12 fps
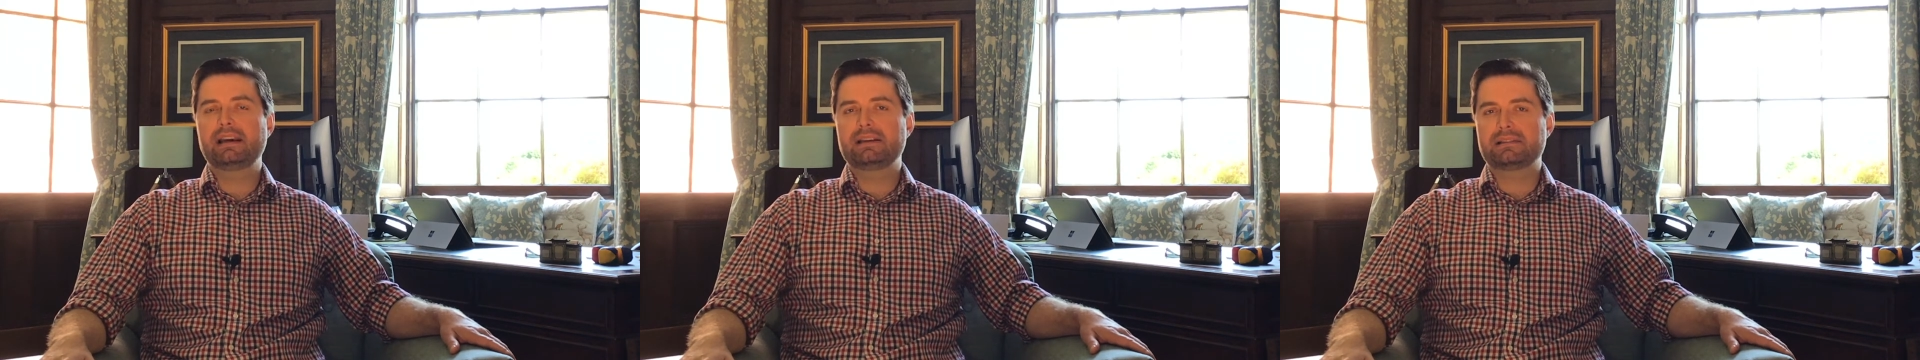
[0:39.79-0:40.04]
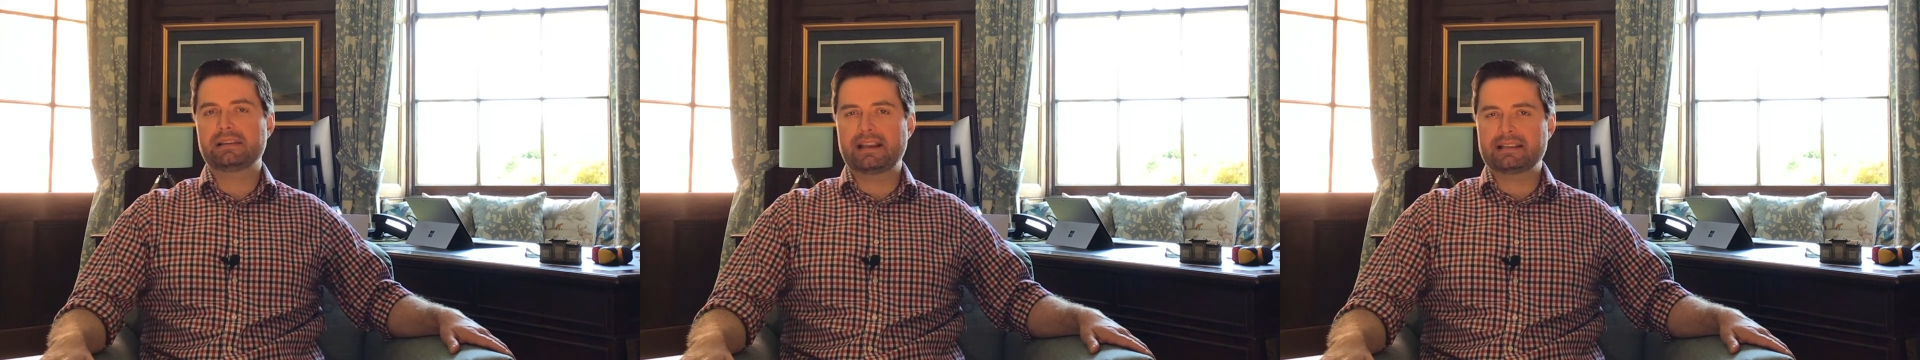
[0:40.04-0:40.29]

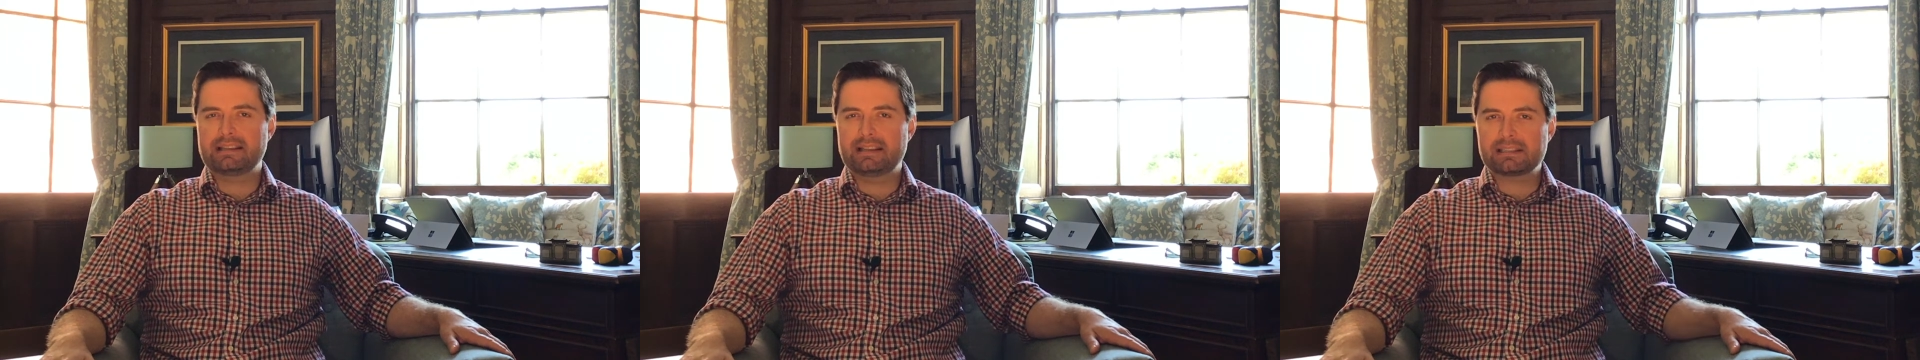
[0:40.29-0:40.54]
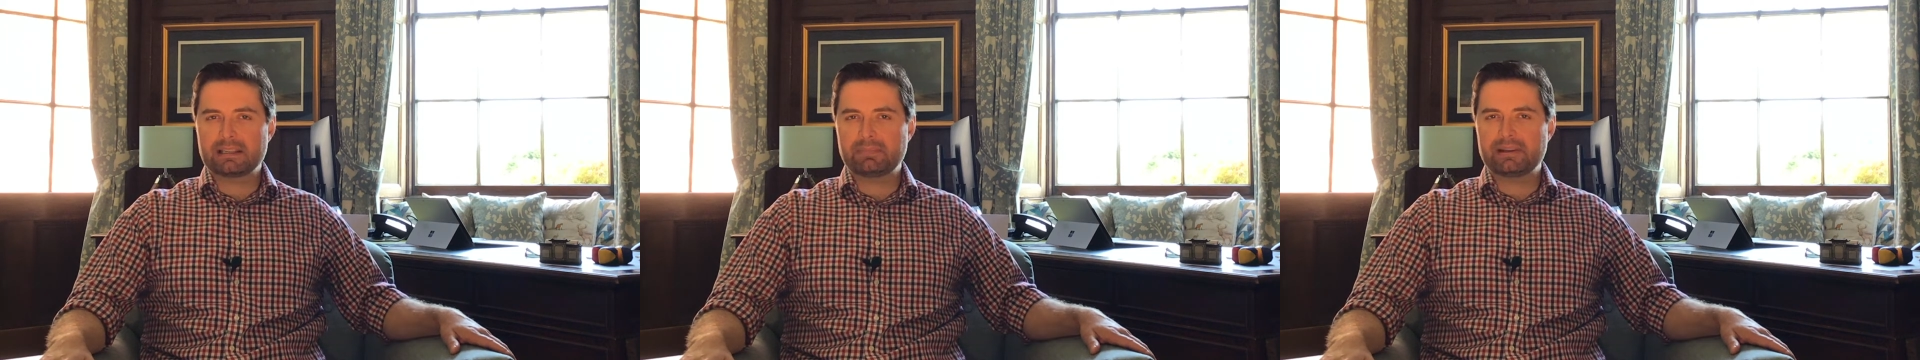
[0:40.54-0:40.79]
to get a
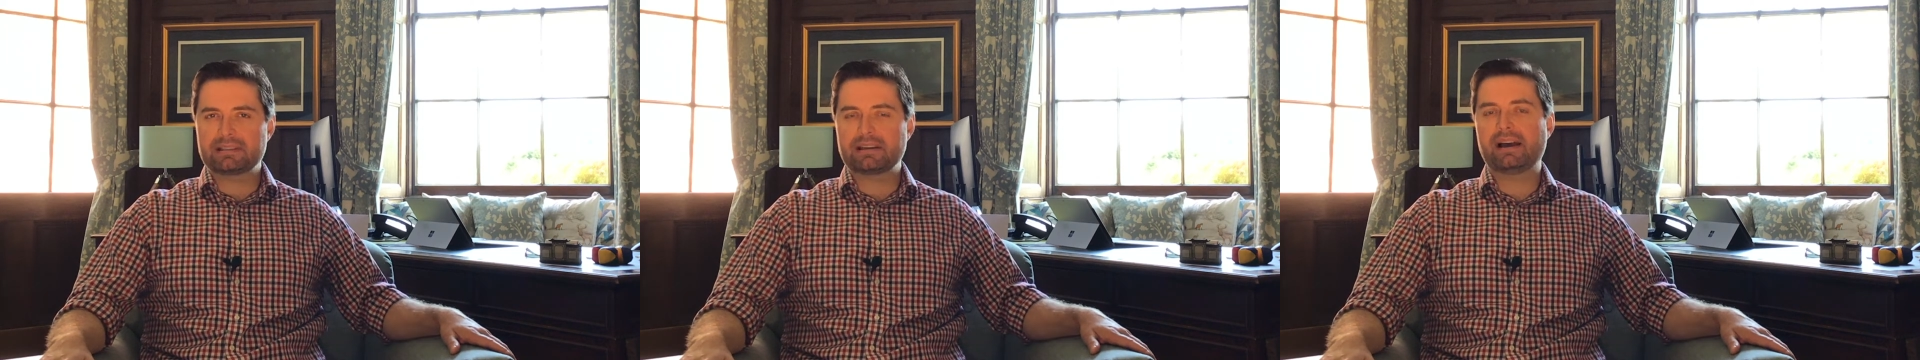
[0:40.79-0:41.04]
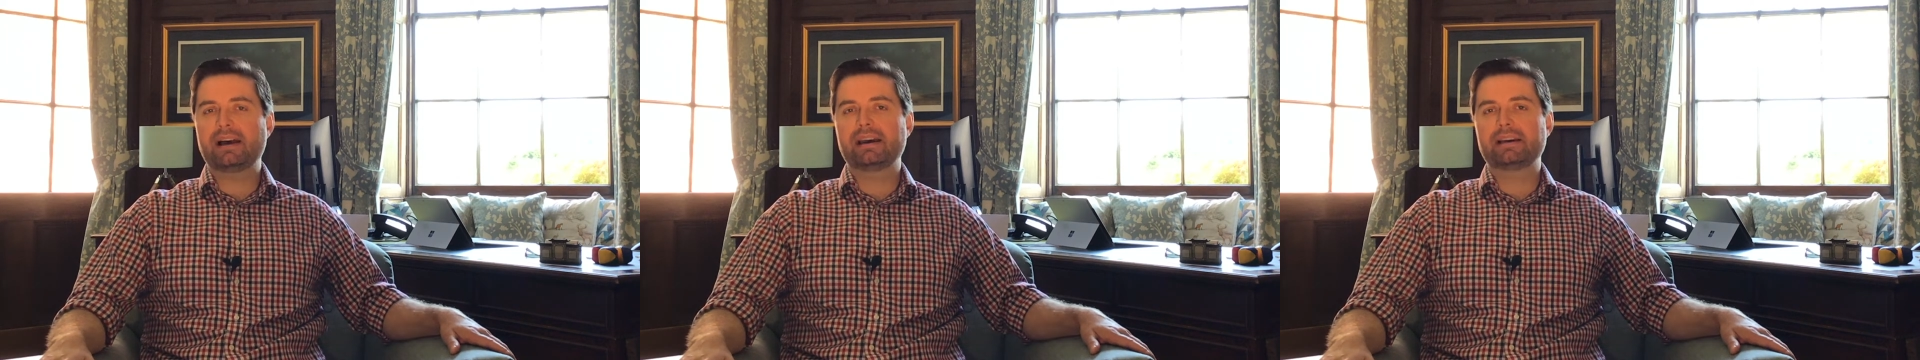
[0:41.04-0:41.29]
little bit
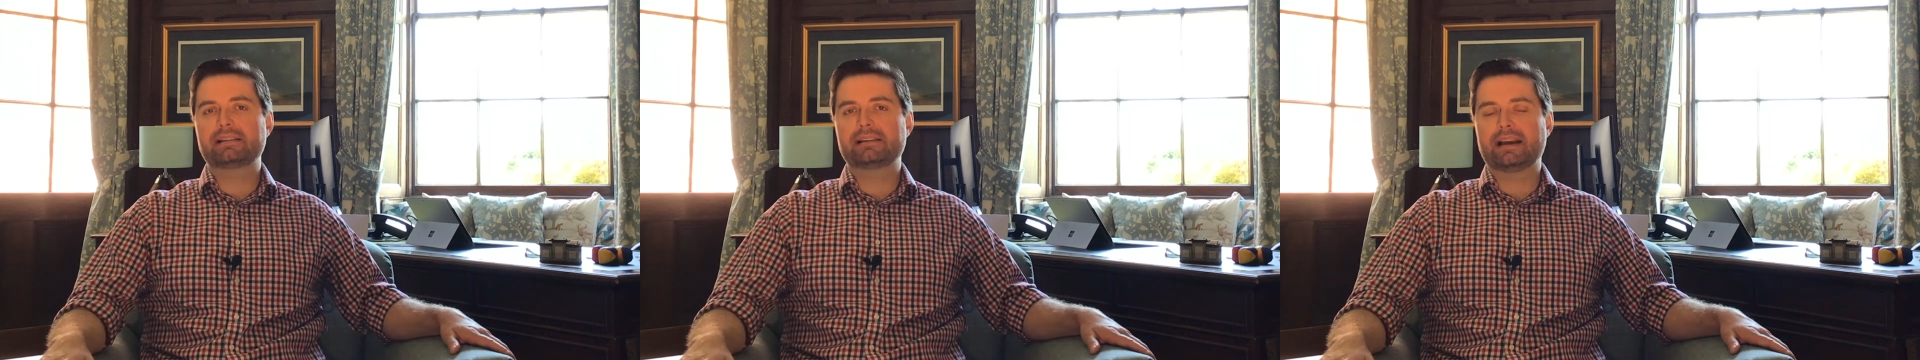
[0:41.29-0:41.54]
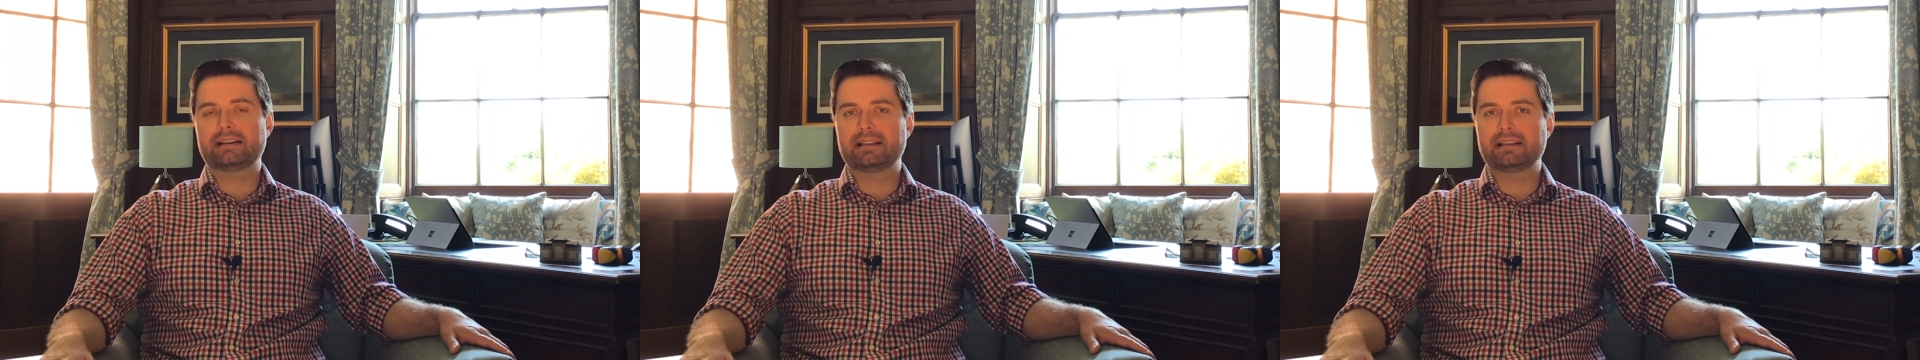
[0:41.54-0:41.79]
tired
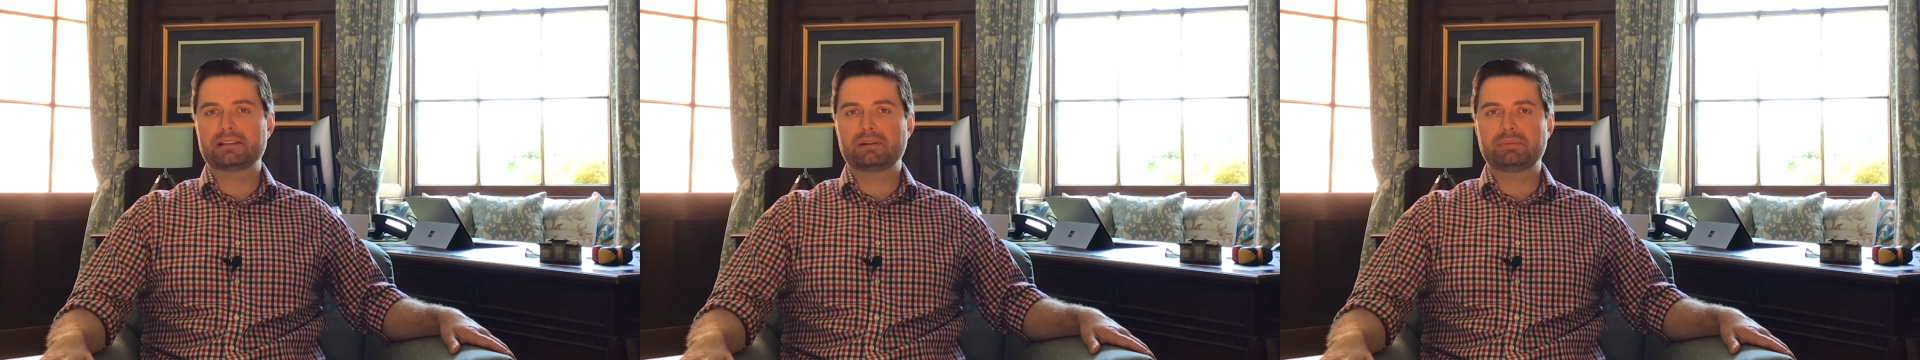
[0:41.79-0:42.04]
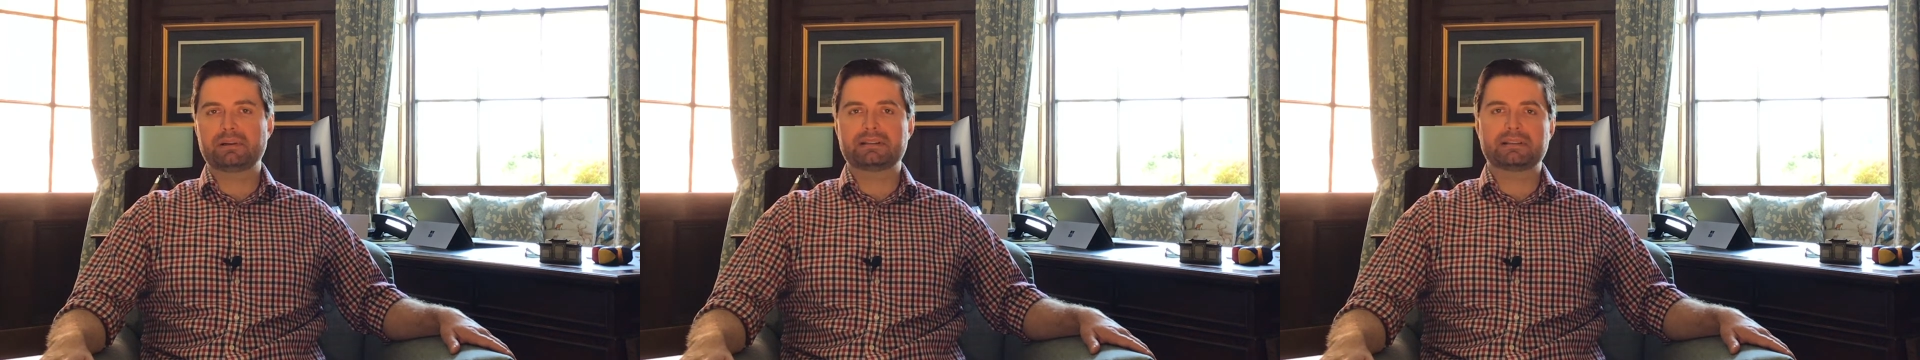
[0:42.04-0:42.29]
and a little
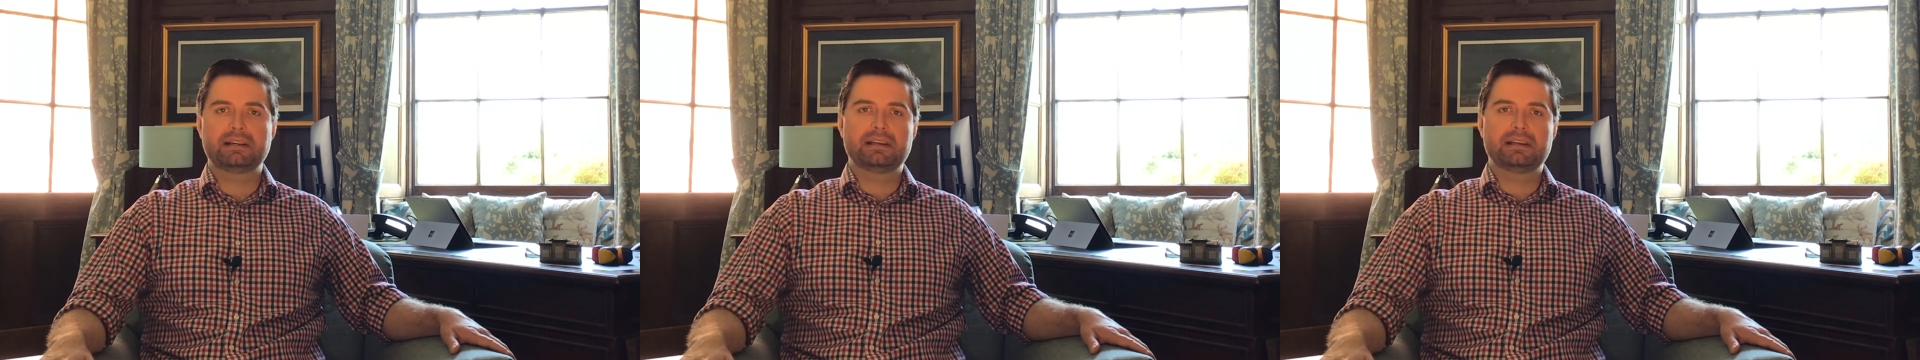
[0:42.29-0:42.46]
bit